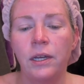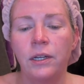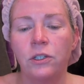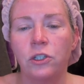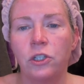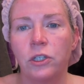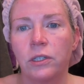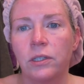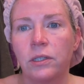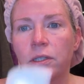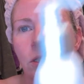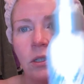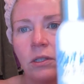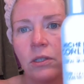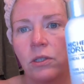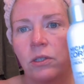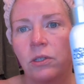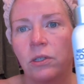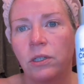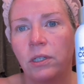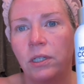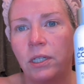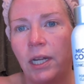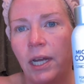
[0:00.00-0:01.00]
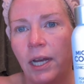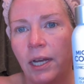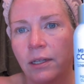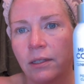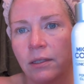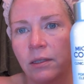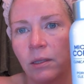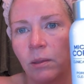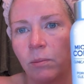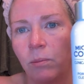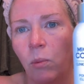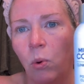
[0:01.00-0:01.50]
Just as good
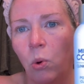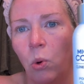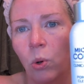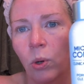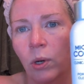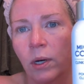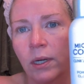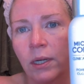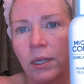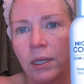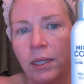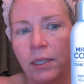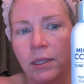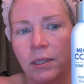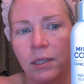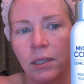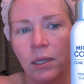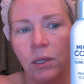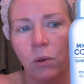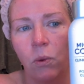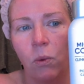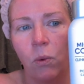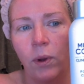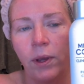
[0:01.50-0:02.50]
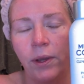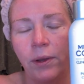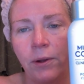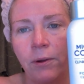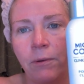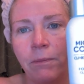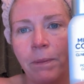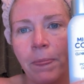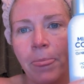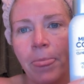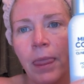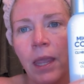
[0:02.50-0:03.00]
as the pore cleansing
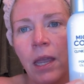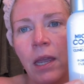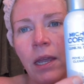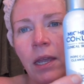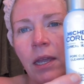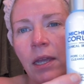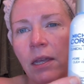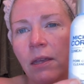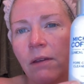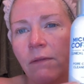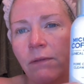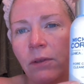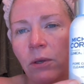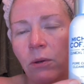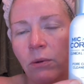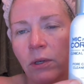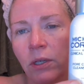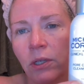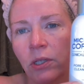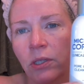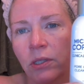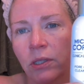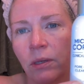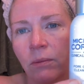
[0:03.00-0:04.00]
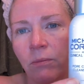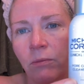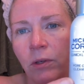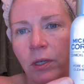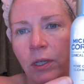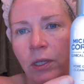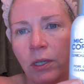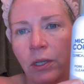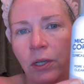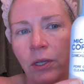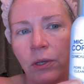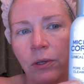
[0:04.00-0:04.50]
oil. If you are
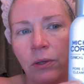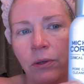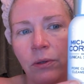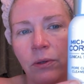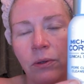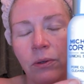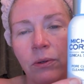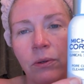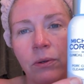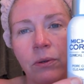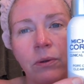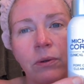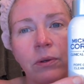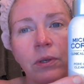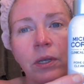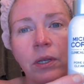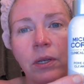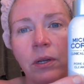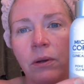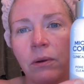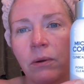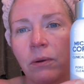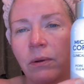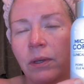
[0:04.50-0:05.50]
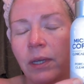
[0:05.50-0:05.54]
someone who, you know,